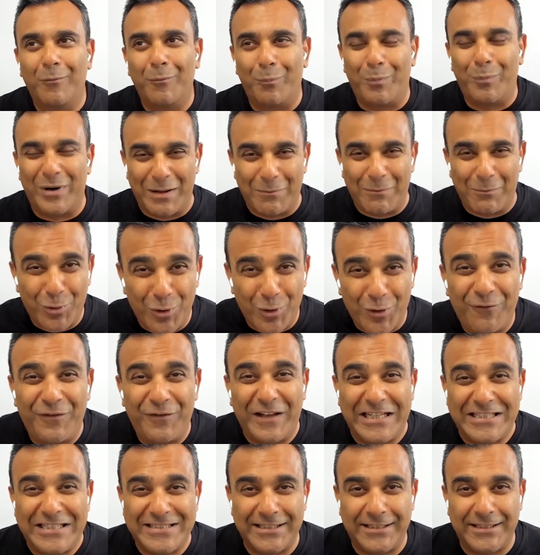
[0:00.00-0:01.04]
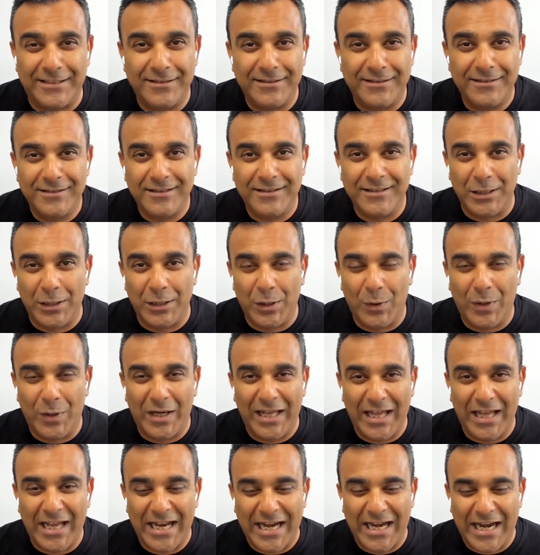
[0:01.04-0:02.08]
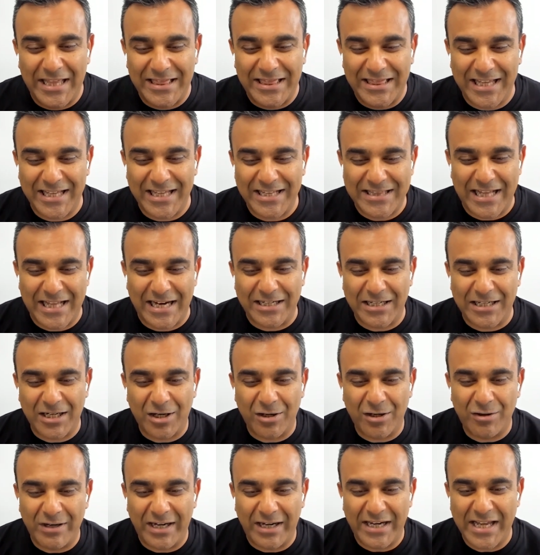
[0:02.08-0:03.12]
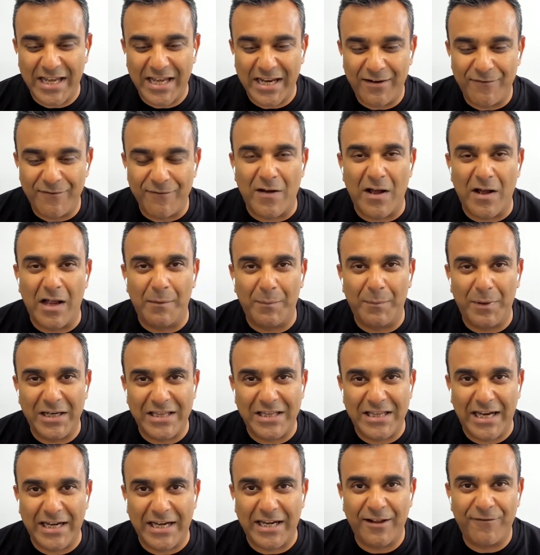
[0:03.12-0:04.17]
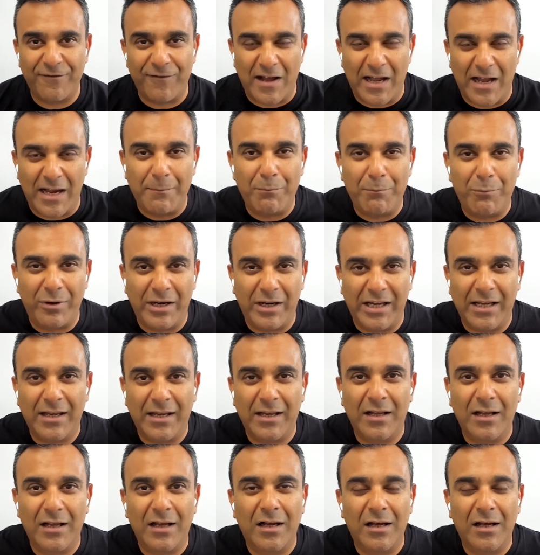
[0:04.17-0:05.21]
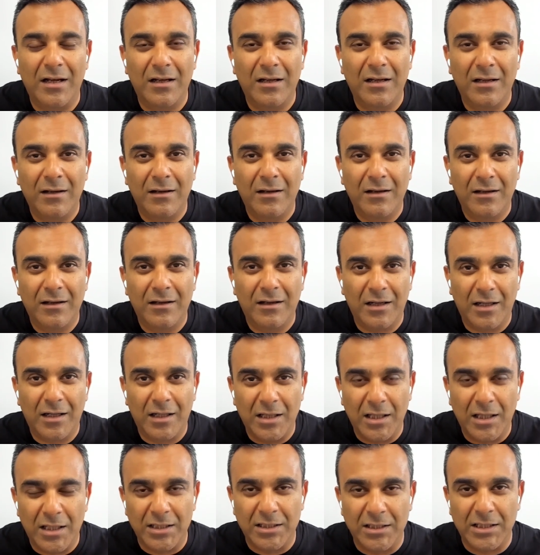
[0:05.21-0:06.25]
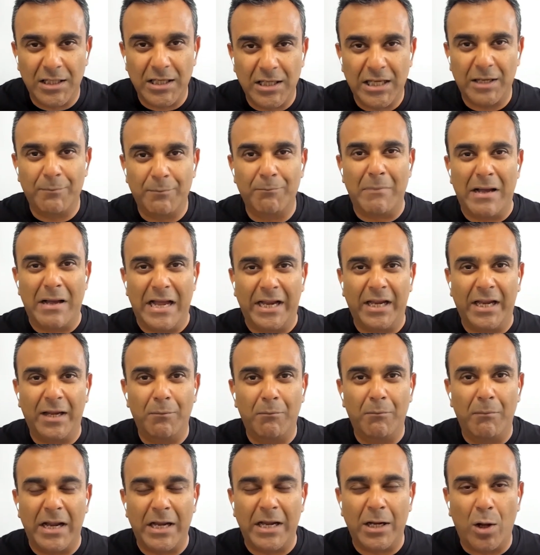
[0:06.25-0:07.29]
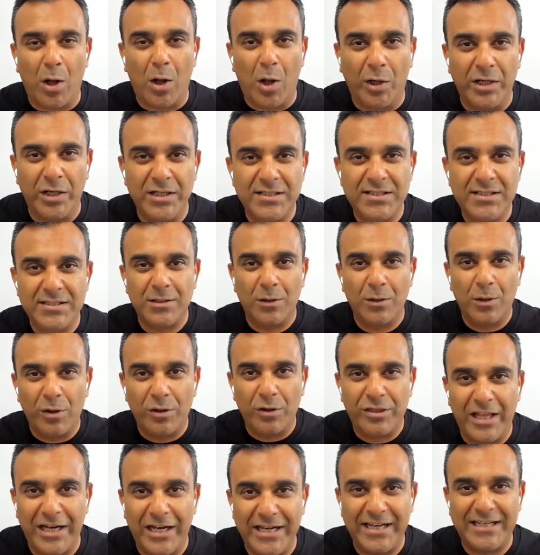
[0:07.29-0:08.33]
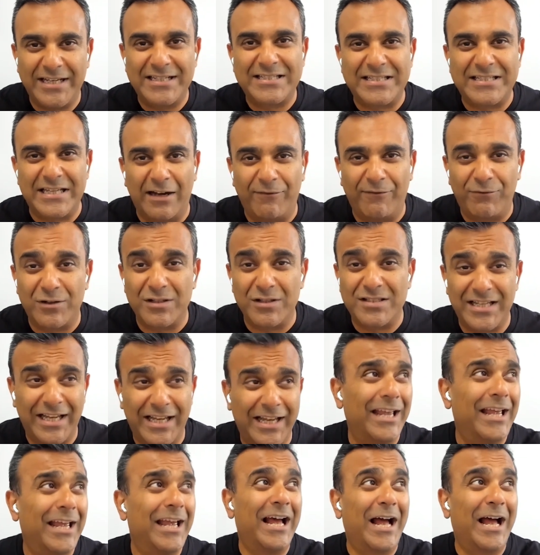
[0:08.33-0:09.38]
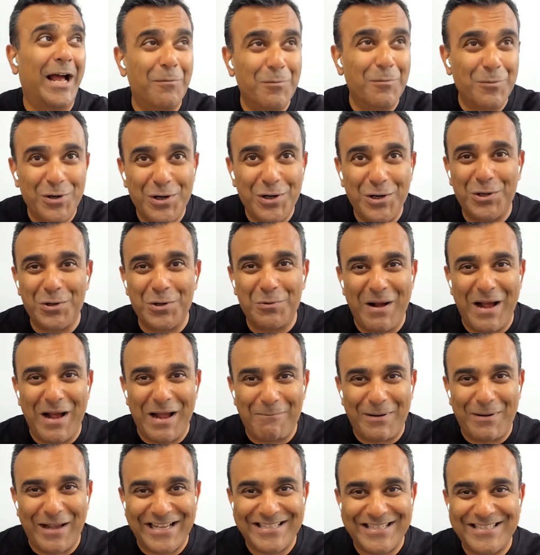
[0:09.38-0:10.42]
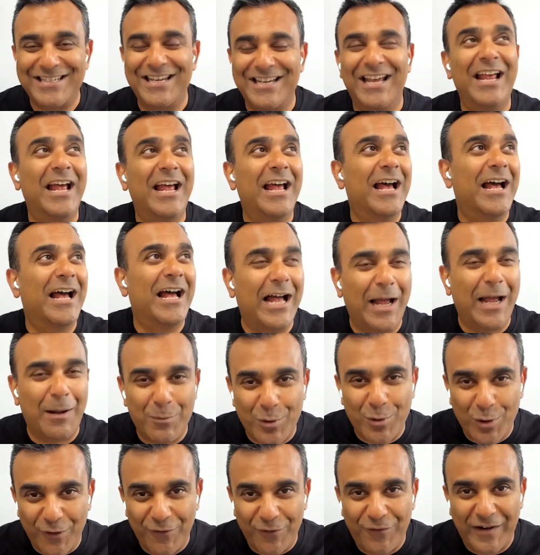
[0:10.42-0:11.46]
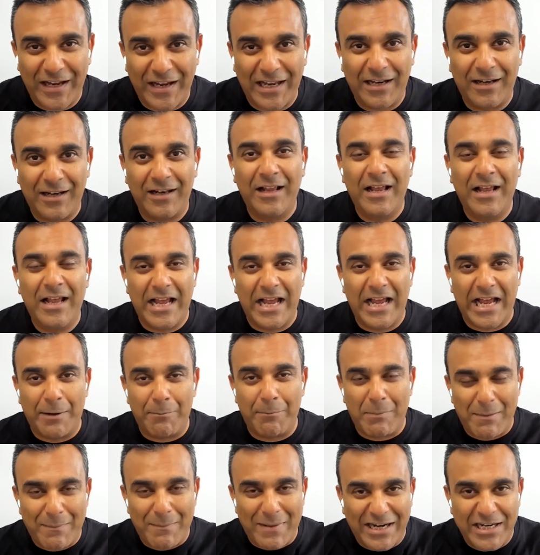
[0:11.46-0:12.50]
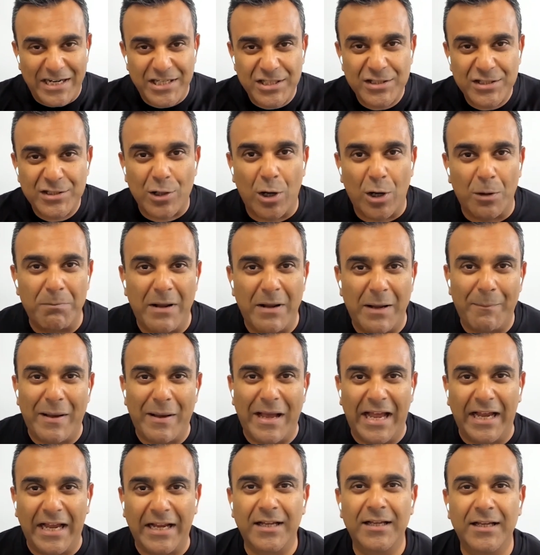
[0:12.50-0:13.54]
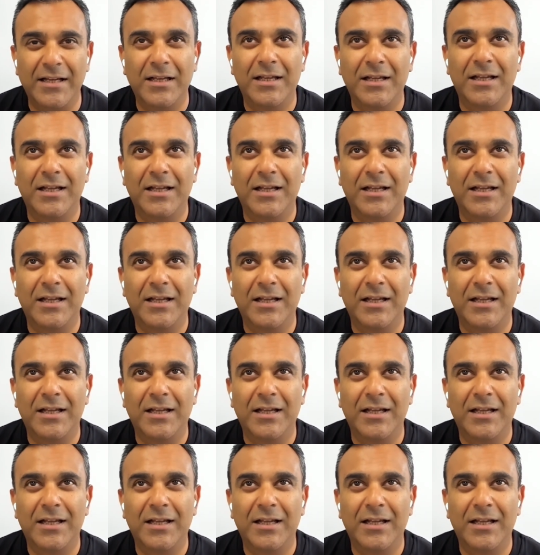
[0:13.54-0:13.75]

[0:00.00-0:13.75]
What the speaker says: but I'm going to fix it. And I think that creating an environment that if I bring my honest, authentic self to say, I'm going to do my best, I'm going to fail, and my manager's got my back,